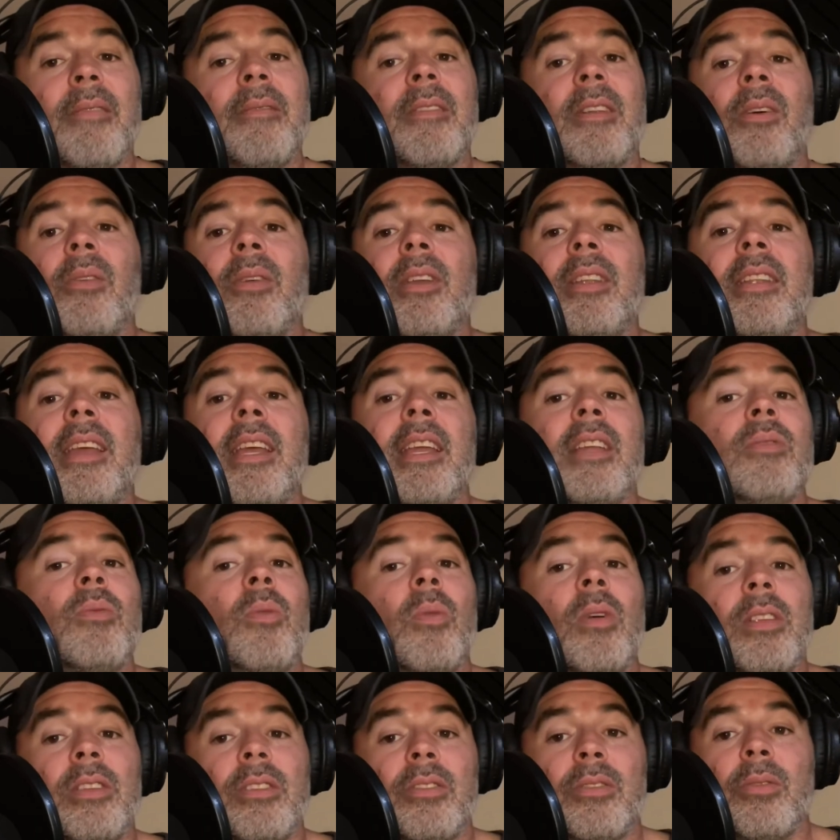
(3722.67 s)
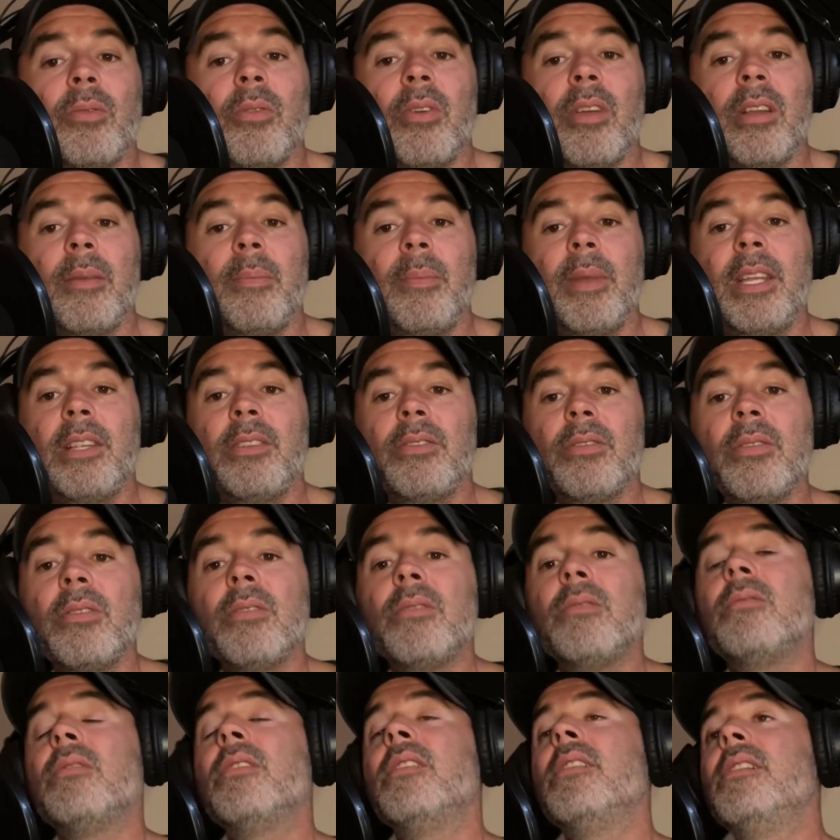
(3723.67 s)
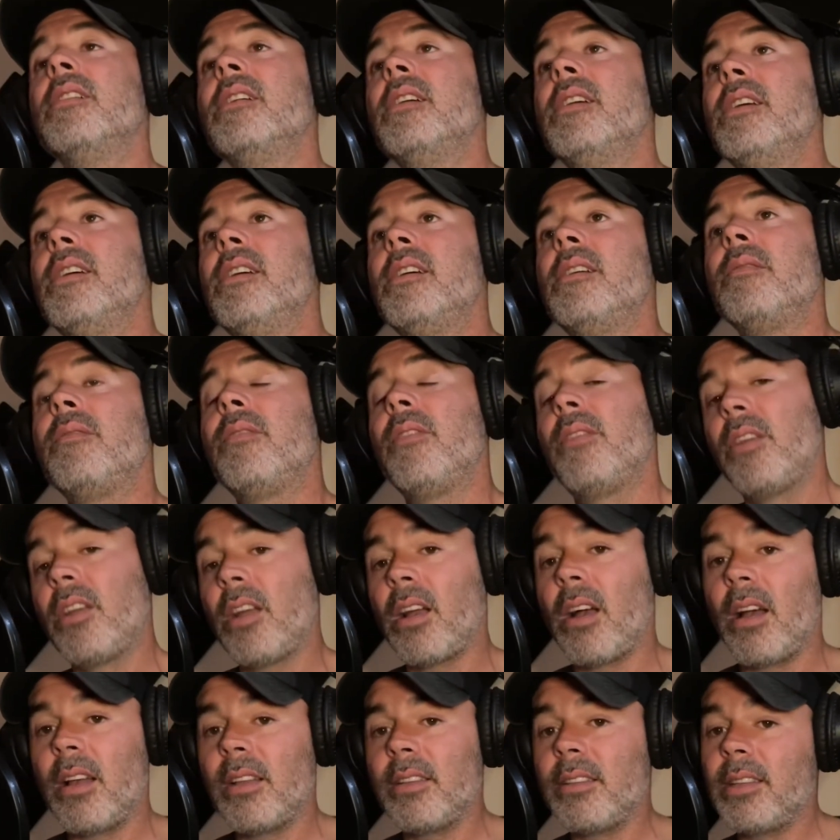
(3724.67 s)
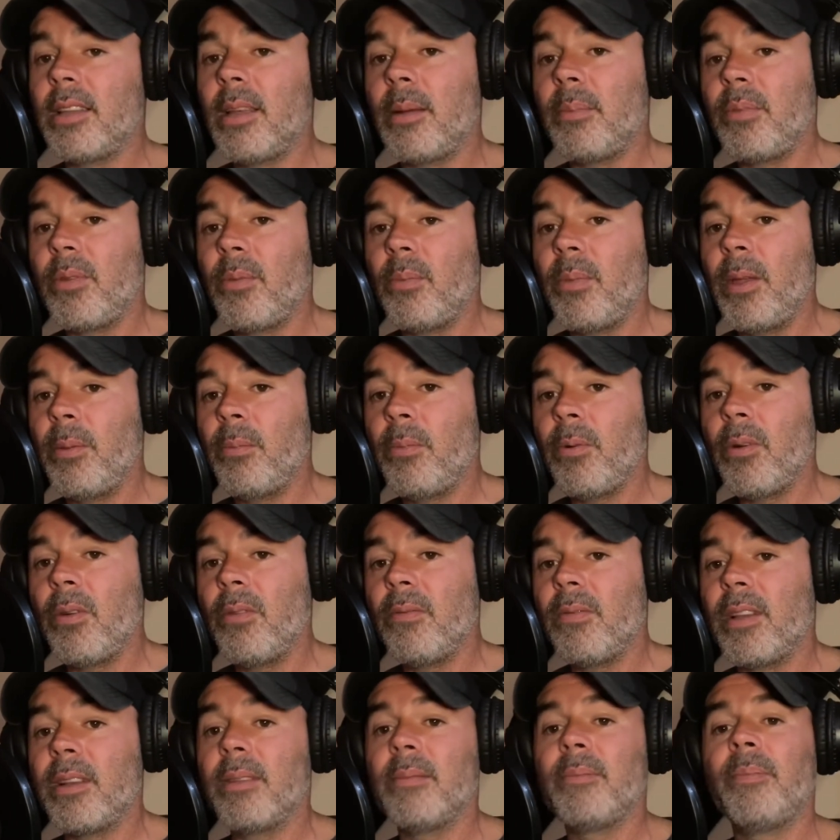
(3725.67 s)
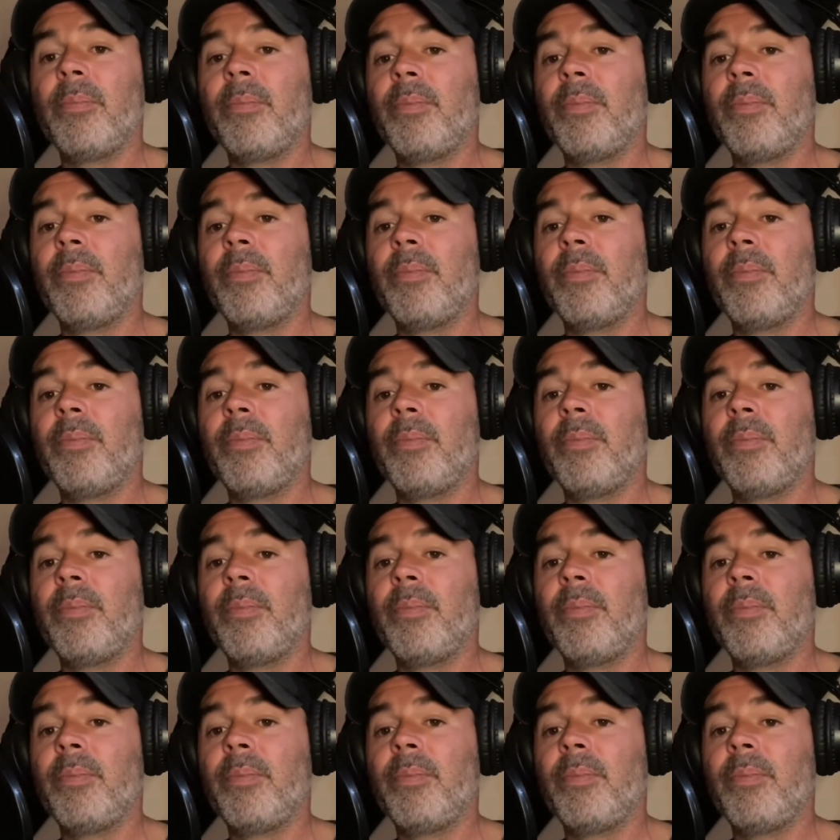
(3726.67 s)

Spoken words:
It only takes one story to be true for the concept to be proven.